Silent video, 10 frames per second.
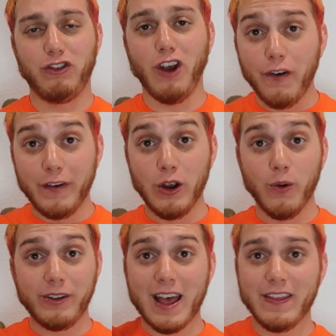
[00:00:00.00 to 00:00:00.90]
Joven,
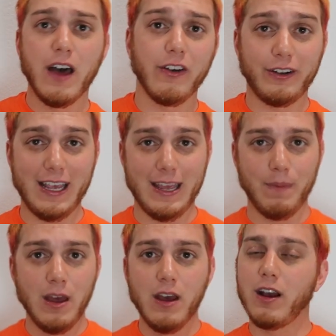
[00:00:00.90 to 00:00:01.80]
who is on the other
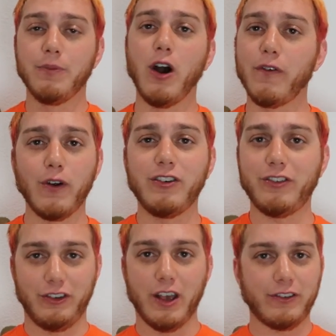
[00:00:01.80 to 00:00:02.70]
team, comes over and
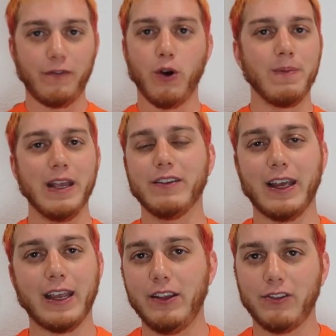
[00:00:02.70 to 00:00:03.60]
just does it for me. He's
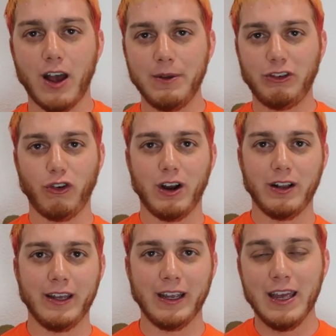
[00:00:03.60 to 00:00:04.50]
like, he saw me
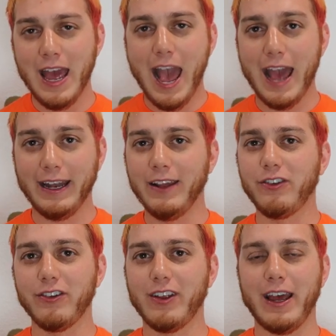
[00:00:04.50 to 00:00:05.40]
struggling, and he's
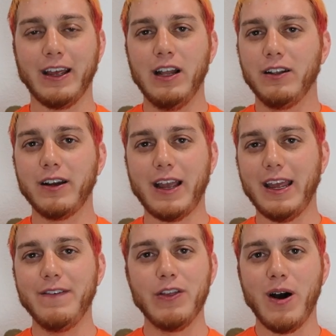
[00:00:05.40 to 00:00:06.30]
just like, look,
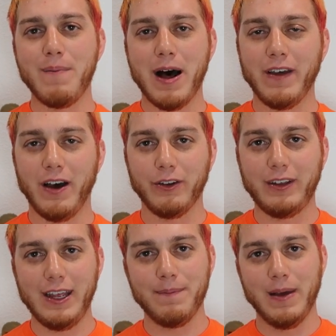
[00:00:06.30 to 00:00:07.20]
even though I'm on the other
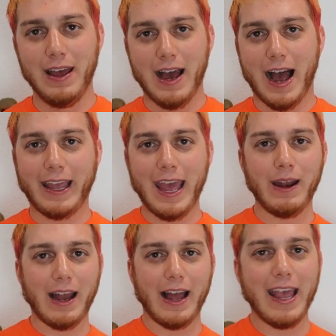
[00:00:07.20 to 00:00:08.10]
team, I
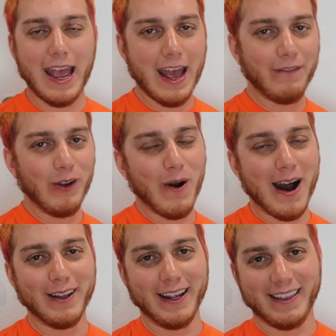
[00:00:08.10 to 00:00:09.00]
can't, I can't have you go
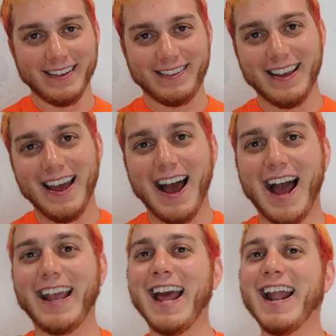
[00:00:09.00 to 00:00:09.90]
out like this.
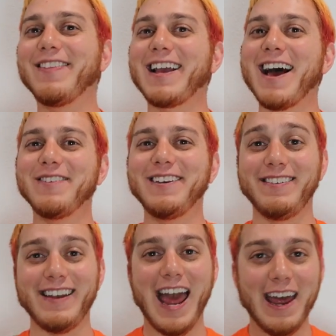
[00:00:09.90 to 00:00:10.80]
I can't have the
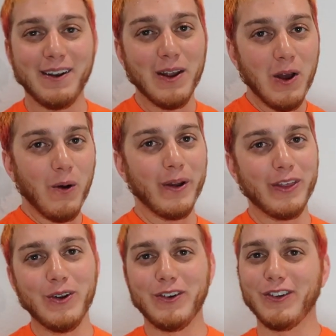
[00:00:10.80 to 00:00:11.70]
competition end with
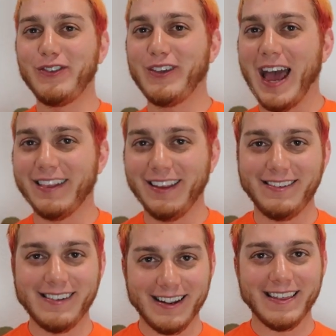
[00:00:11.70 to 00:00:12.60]
you just sadly
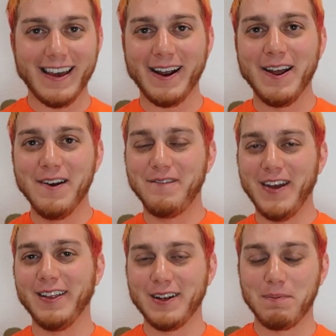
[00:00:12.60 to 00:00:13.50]
sitting there,
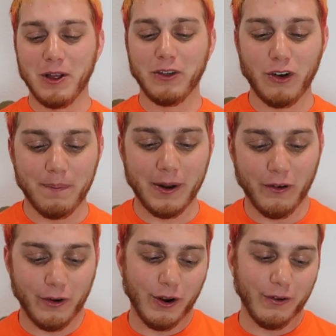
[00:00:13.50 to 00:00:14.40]
failing to blow the trumpet
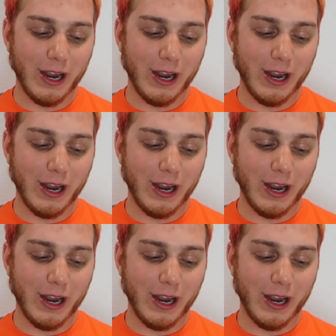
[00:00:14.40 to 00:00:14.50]
over and over